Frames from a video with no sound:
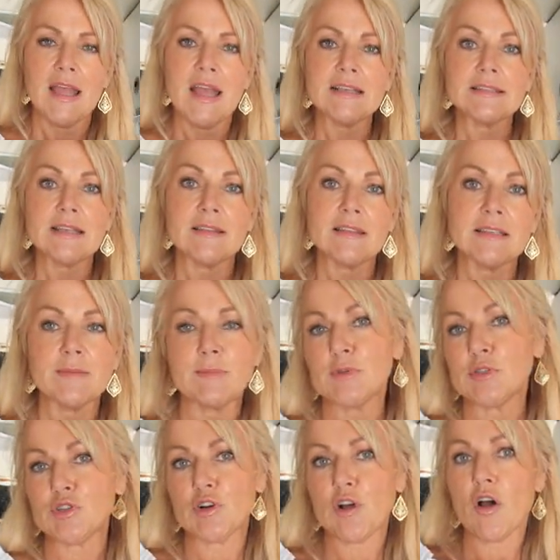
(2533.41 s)
and set the
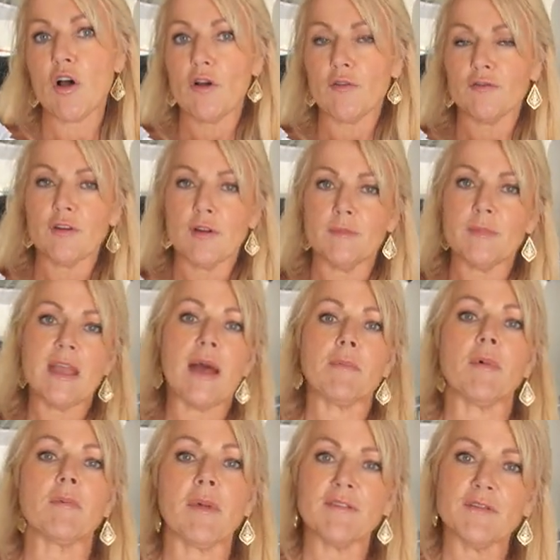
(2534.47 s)
temperature all from the
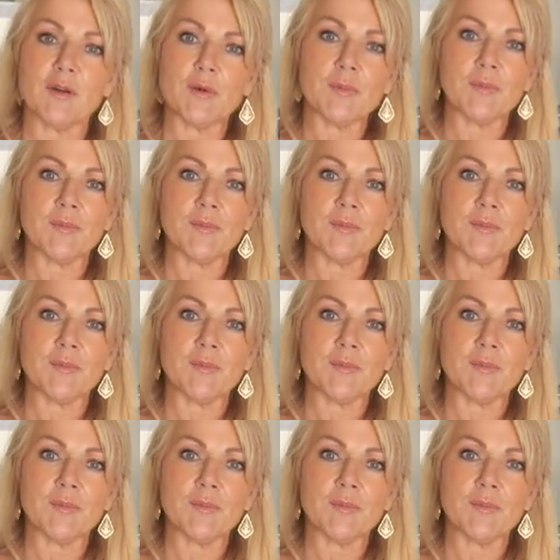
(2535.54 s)
app on my phone.